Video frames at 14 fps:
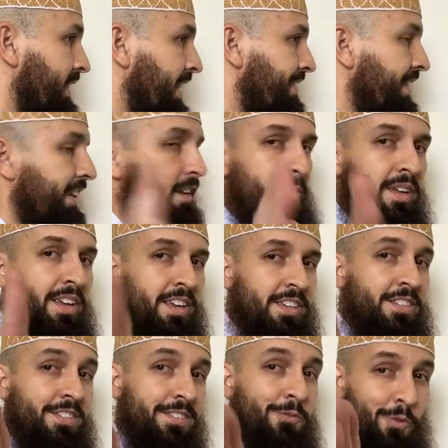And the Qibla
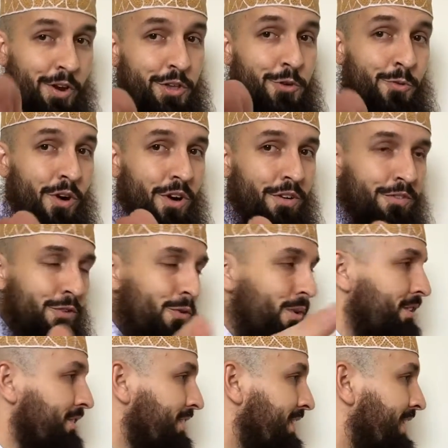is where you are, of
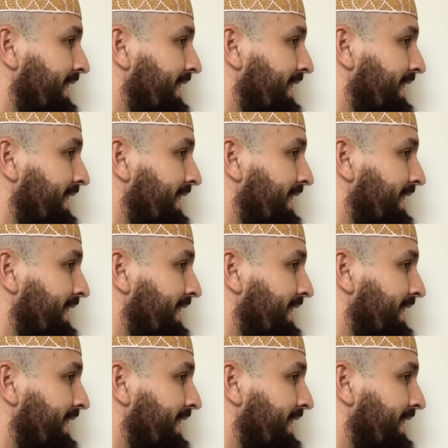course,